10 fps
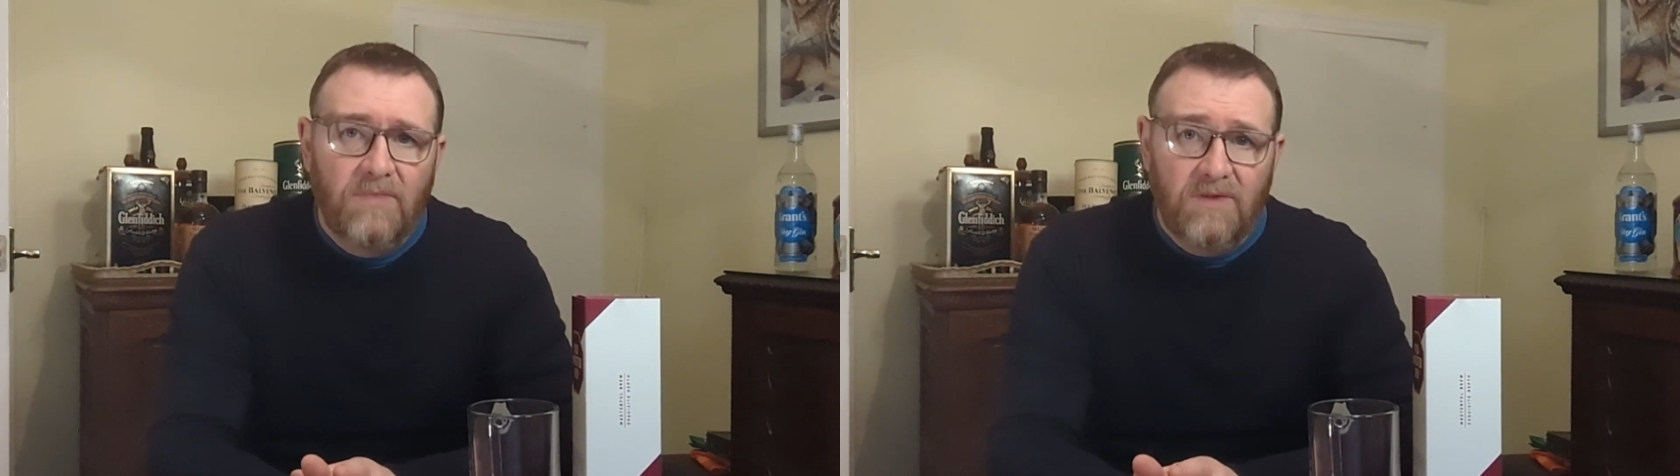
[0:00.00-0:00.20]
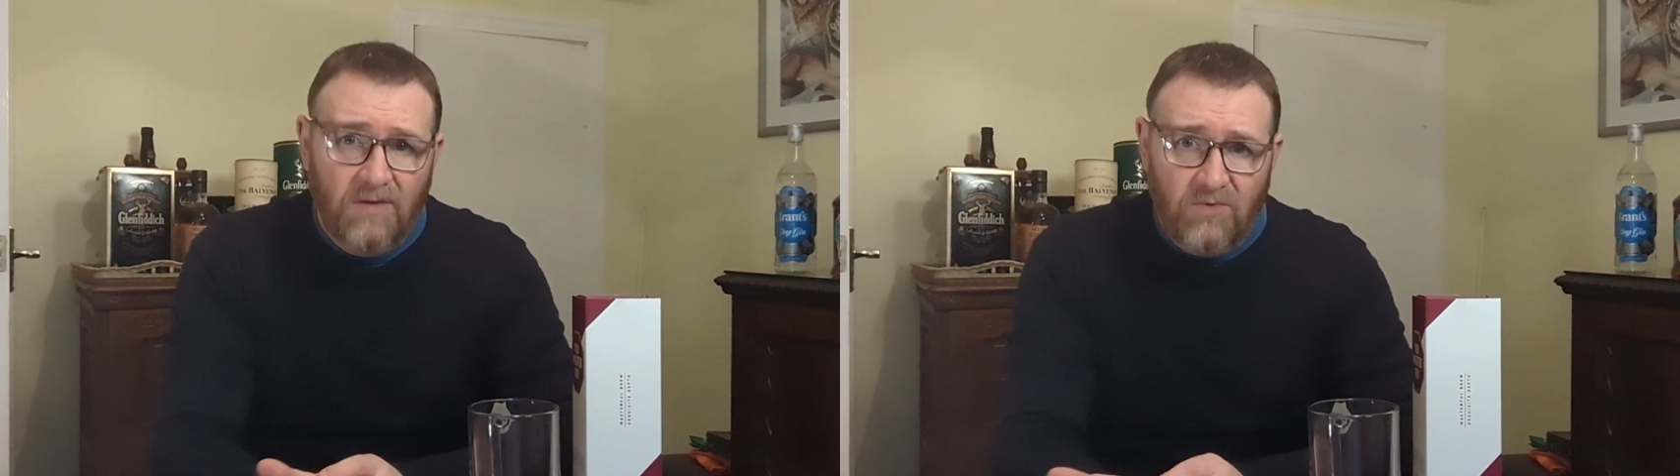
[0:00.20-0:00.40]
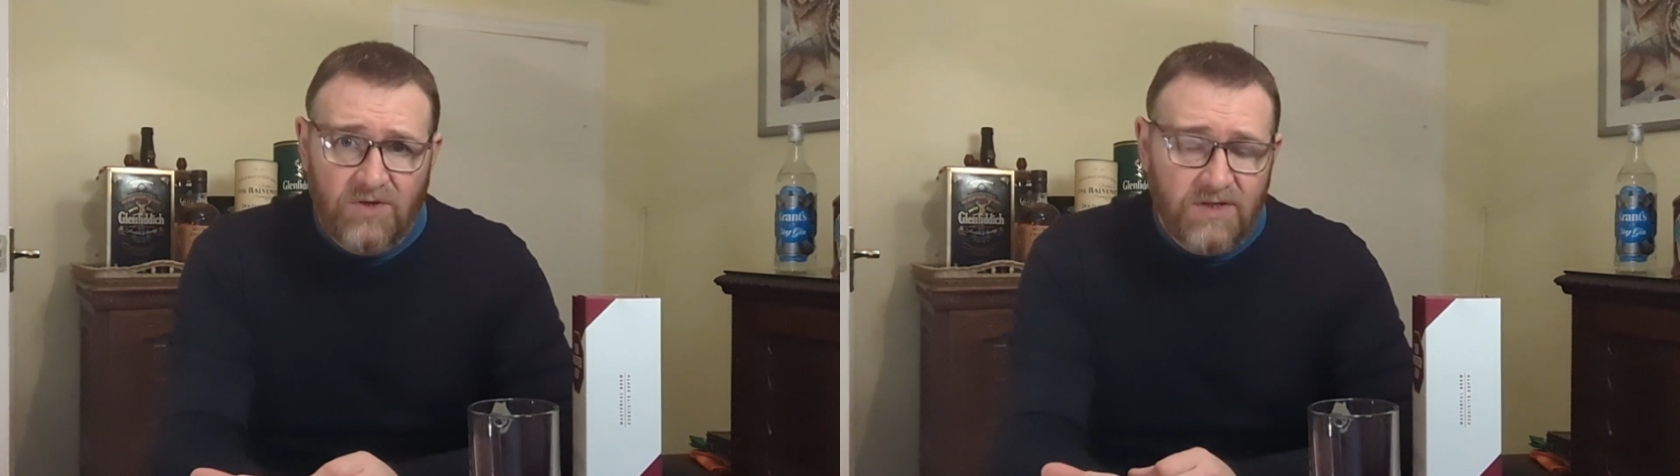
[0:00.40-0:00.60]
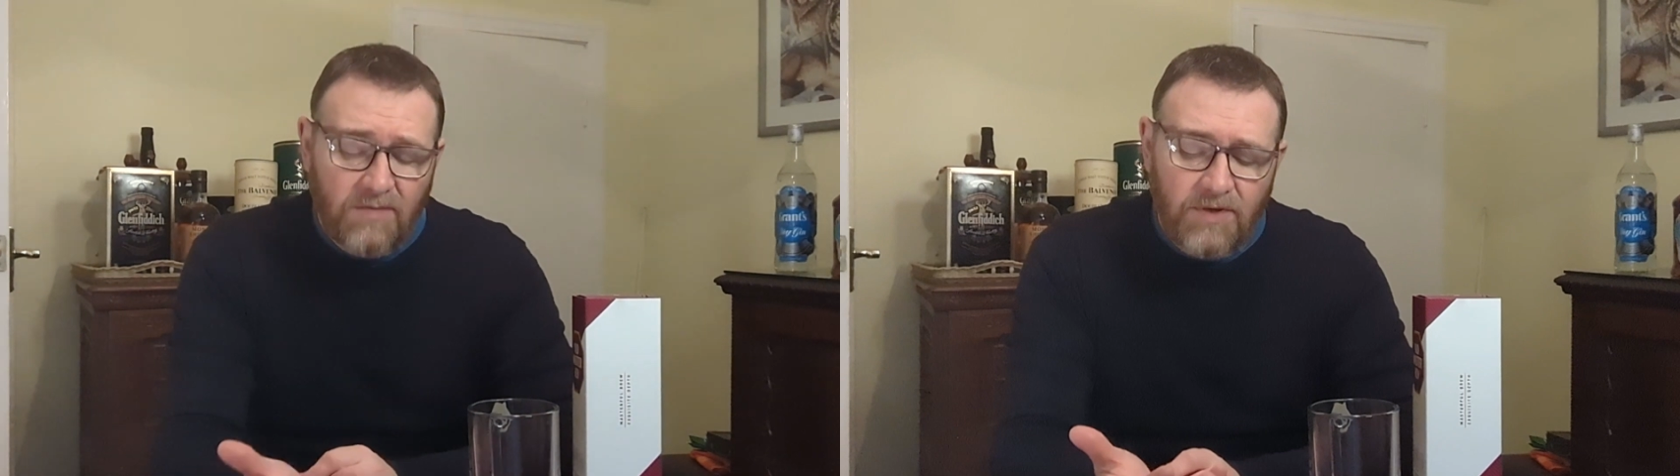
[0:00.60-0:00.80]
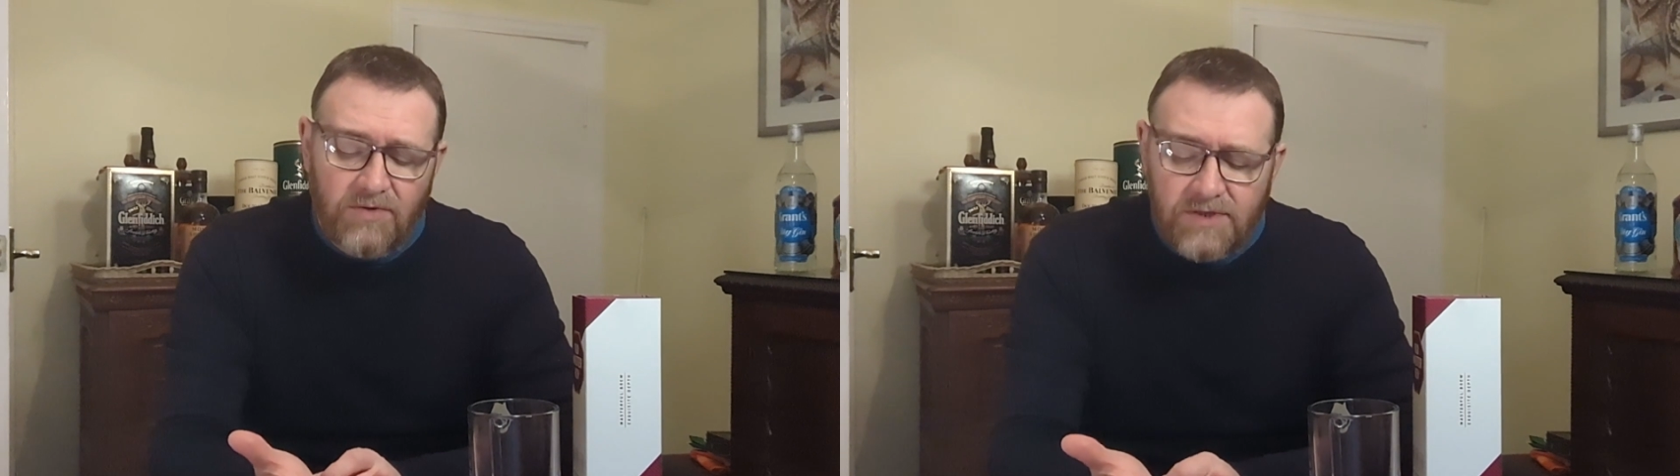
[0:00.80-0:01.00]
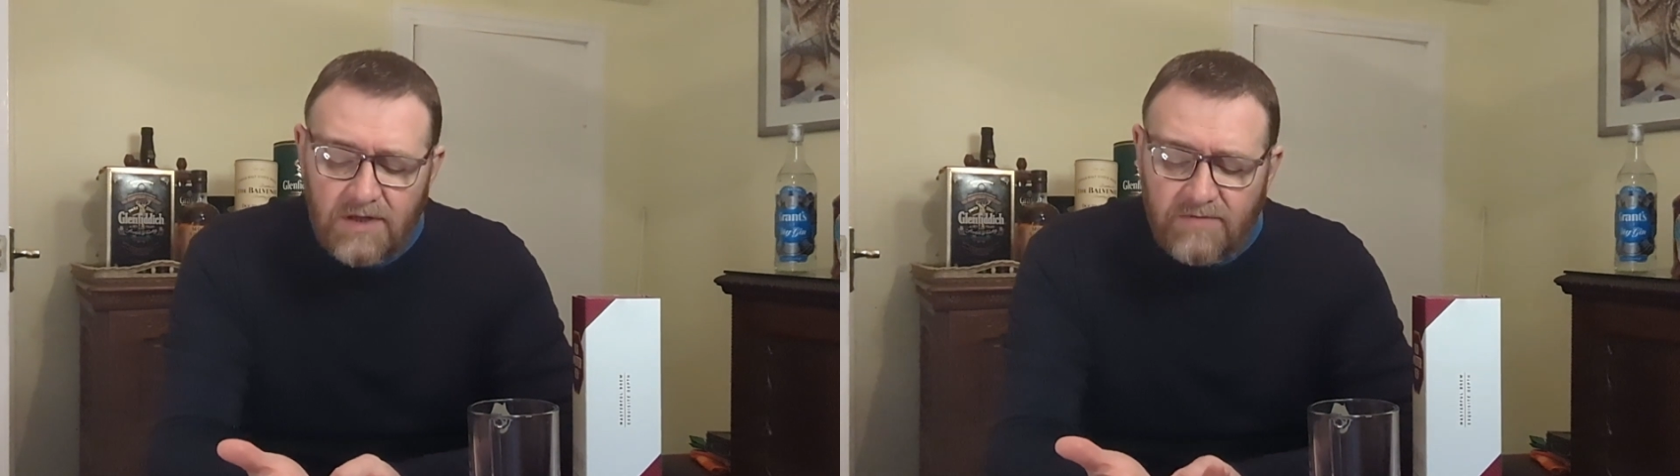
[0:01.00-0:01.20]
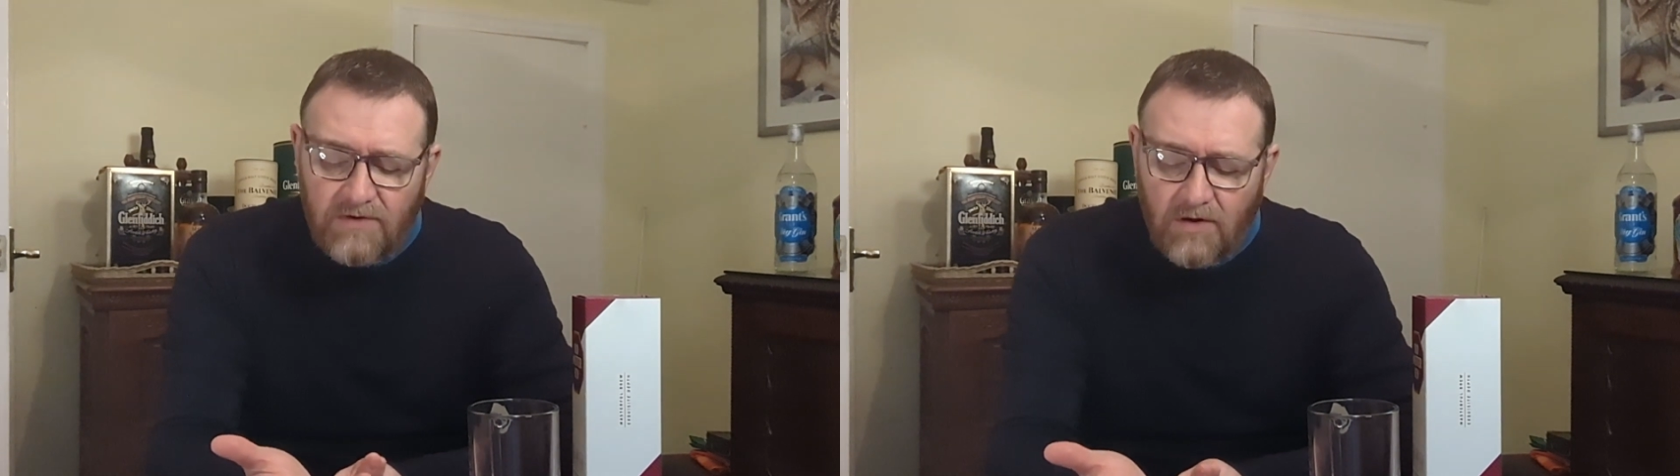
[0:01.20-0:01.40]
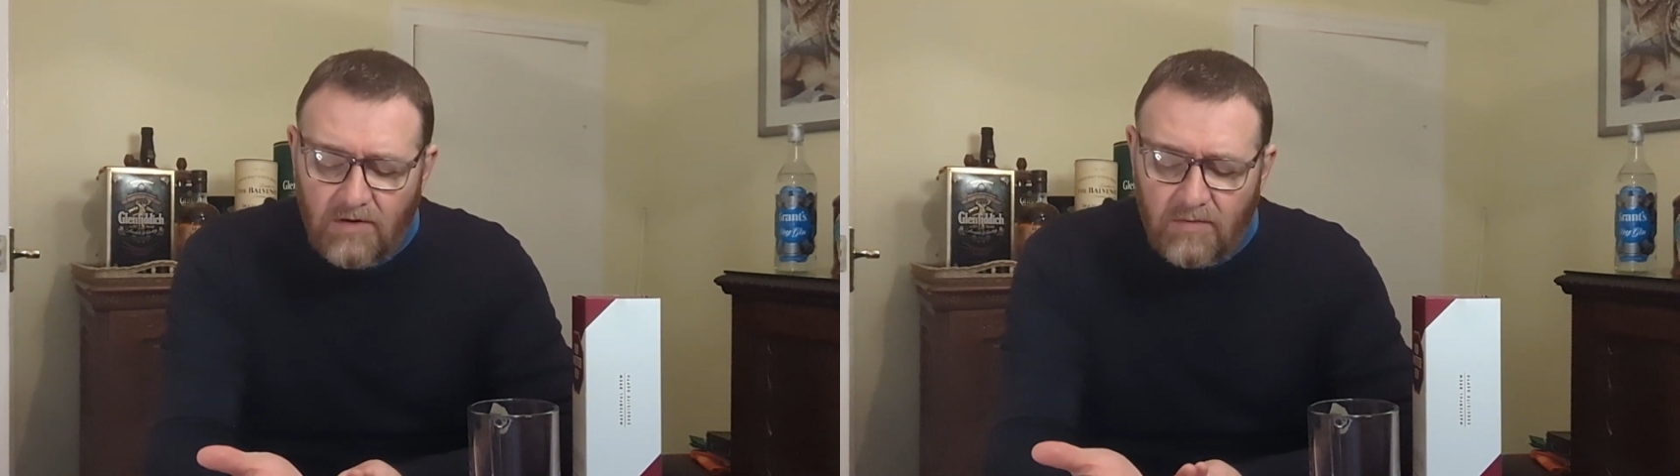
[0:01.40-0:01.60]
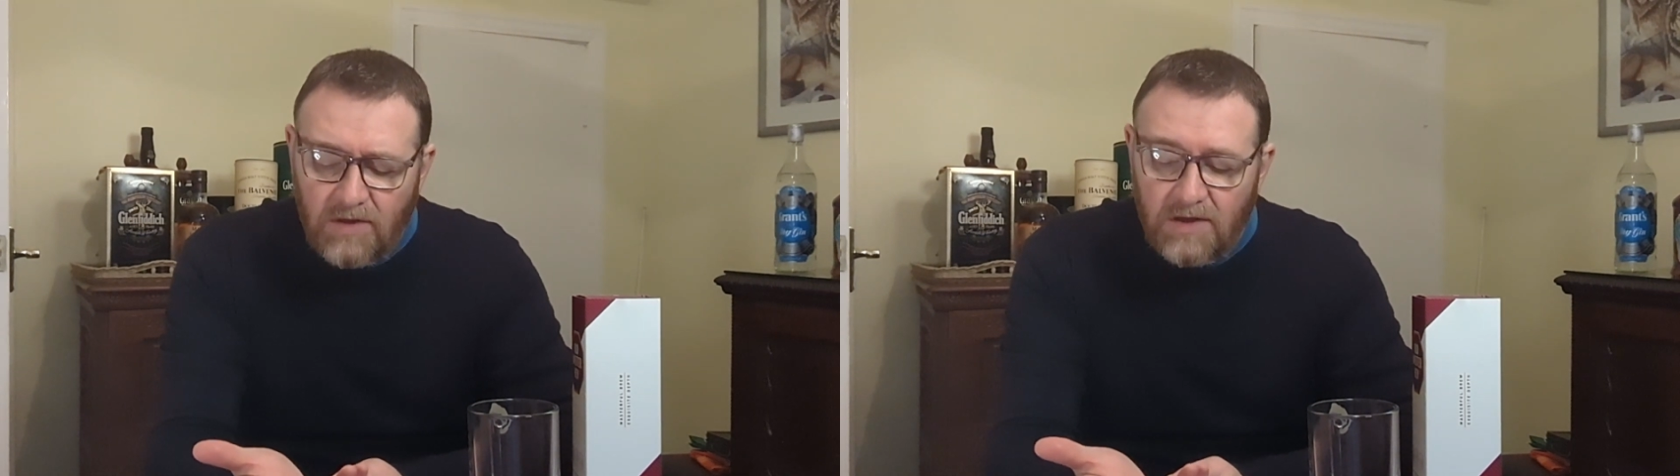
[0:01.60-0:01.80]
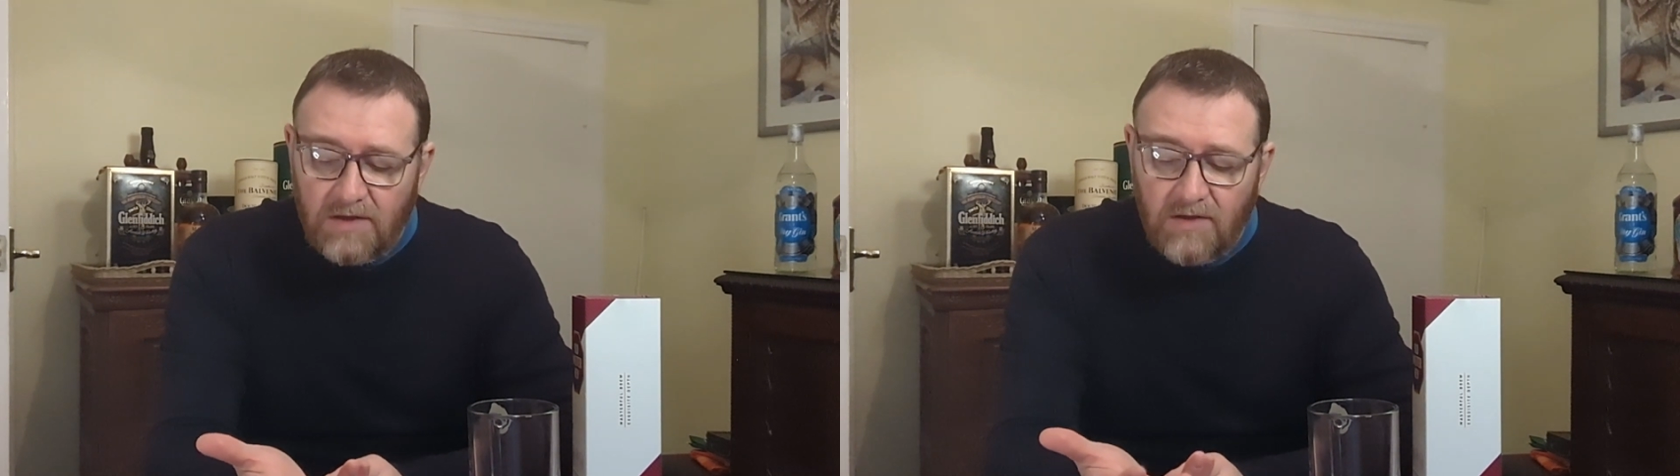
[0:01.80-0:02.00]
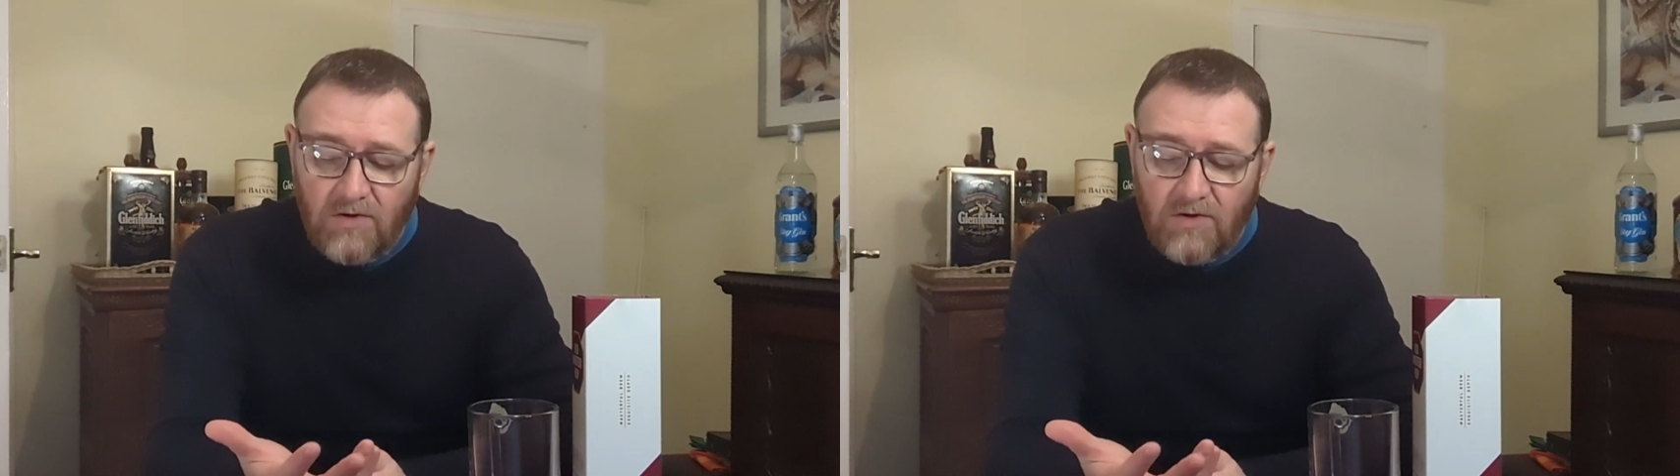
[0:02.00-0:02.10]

that wasn't a Pilsner from the